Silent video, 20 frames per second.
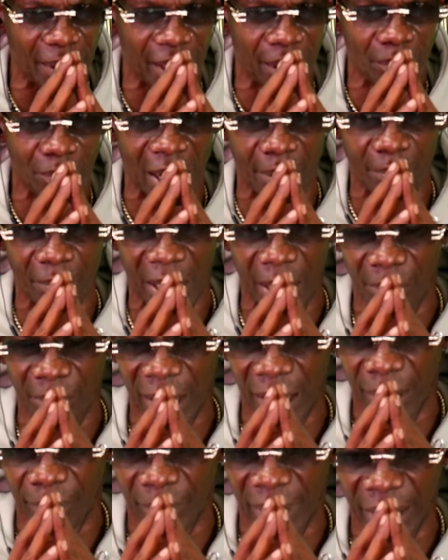my, my,
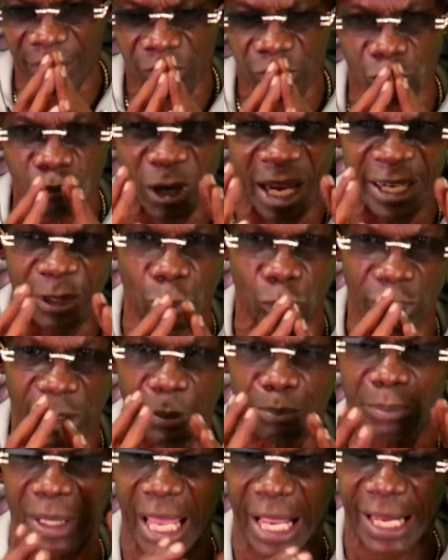my, my Sureños
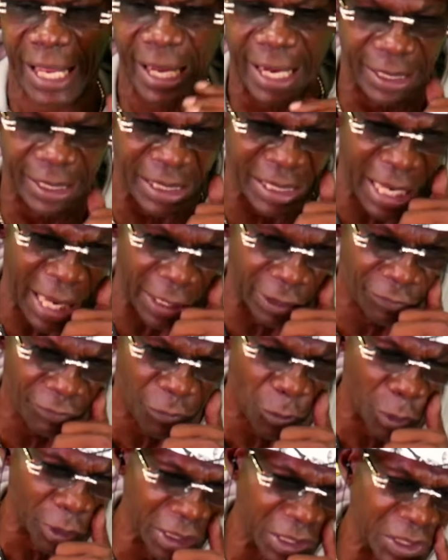and Black Hand in
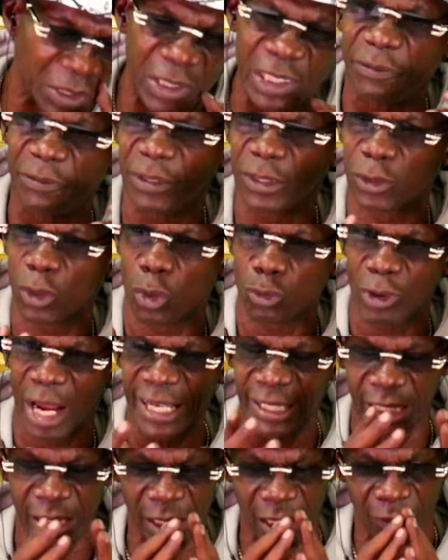California, see if it's all
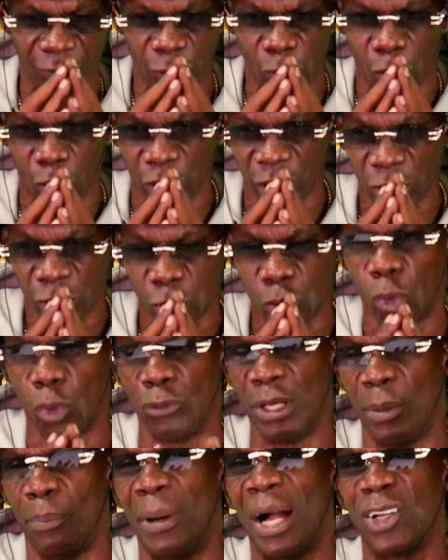right to give you all the
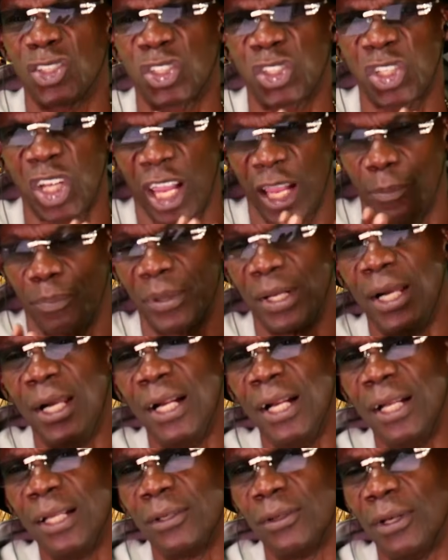story about Champ.
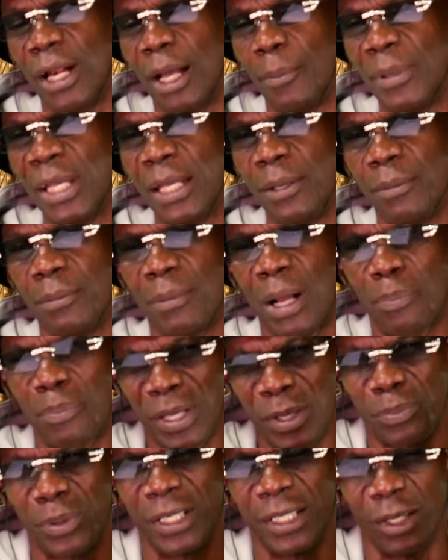You know what I mean? My
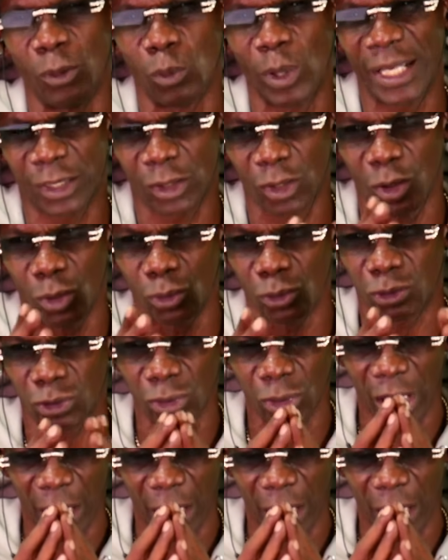people in the West Coast, you know what I